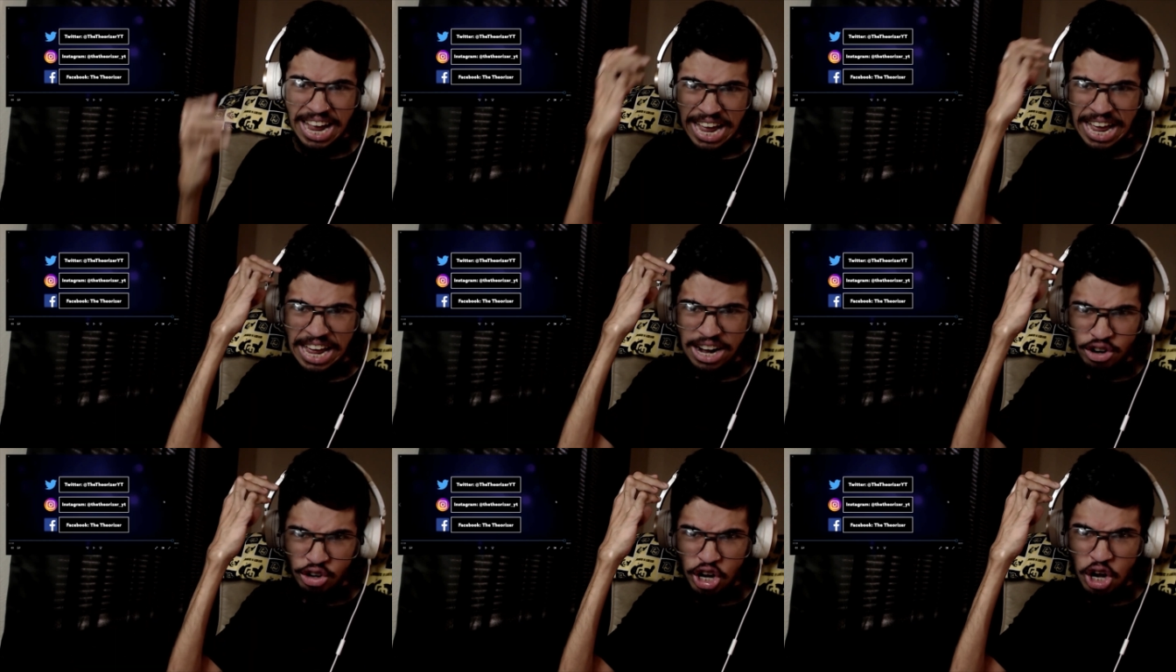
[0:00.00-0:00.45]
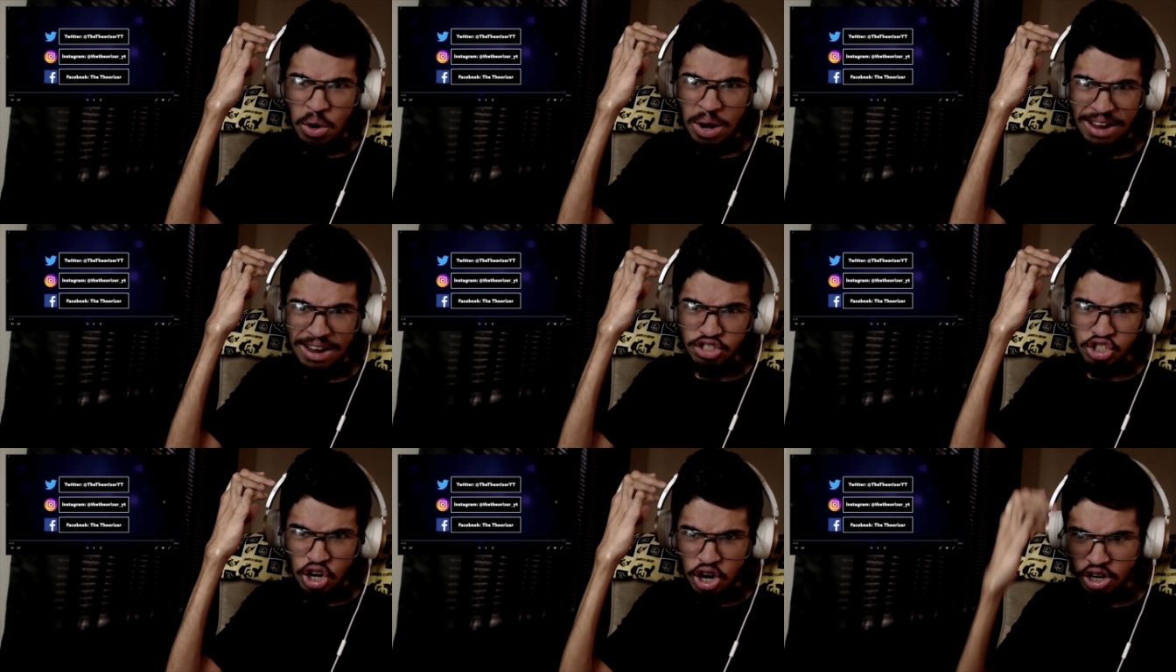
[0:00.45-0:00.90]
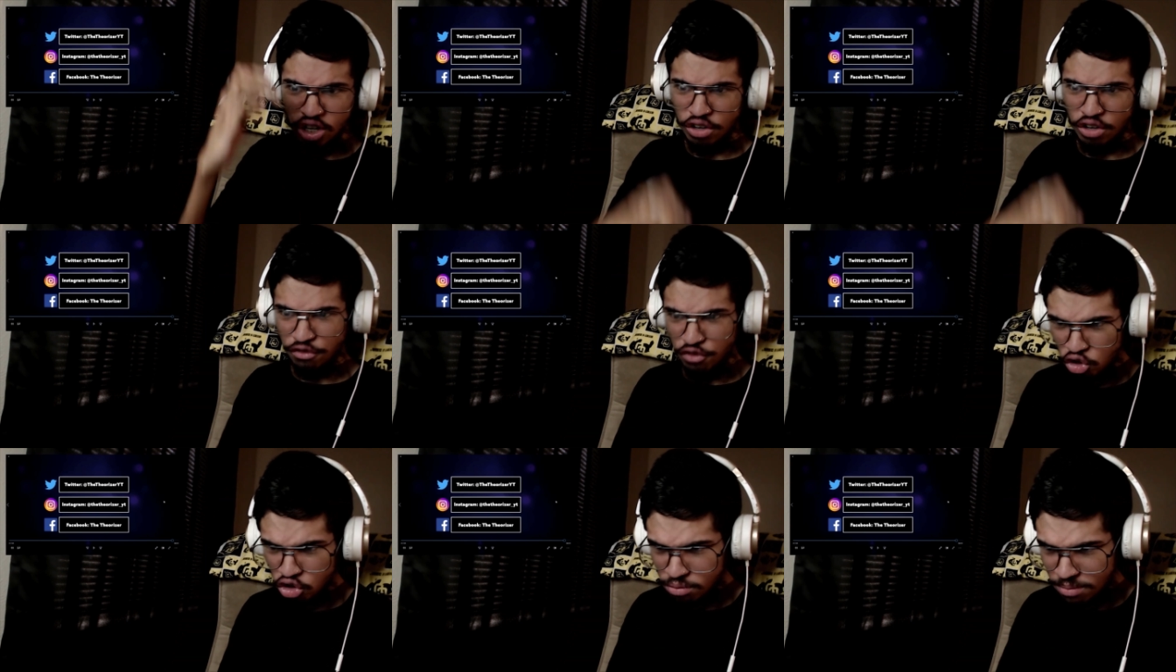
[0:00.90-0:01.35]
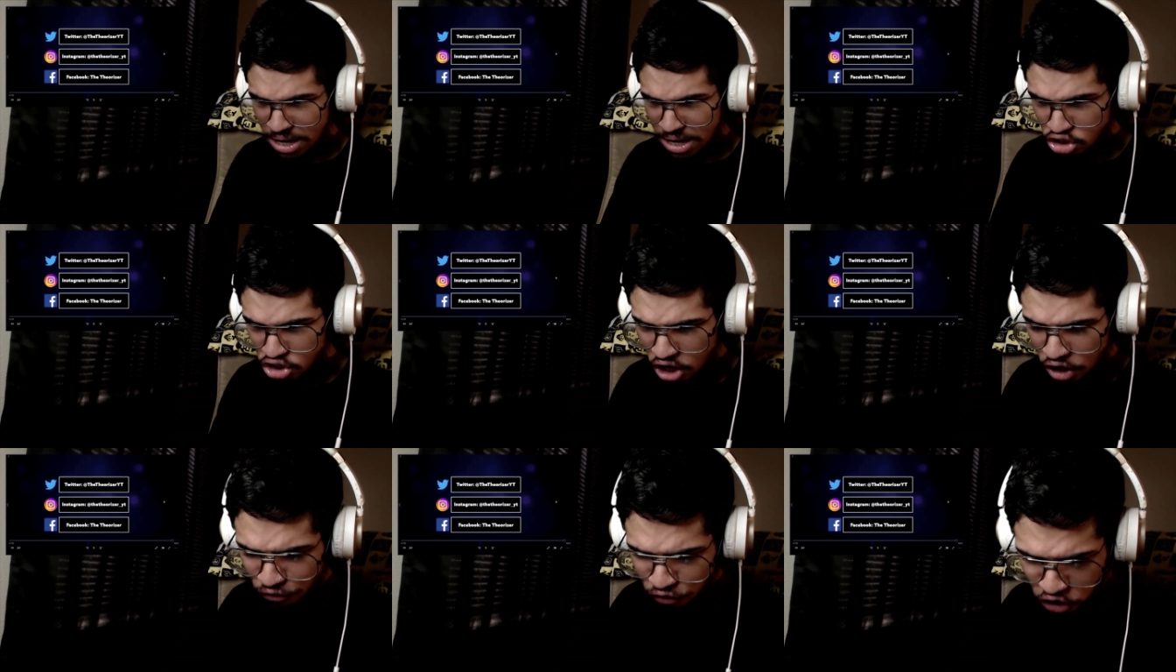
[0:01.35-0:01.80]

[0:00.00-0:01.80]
I don't know. I've started confusing myself at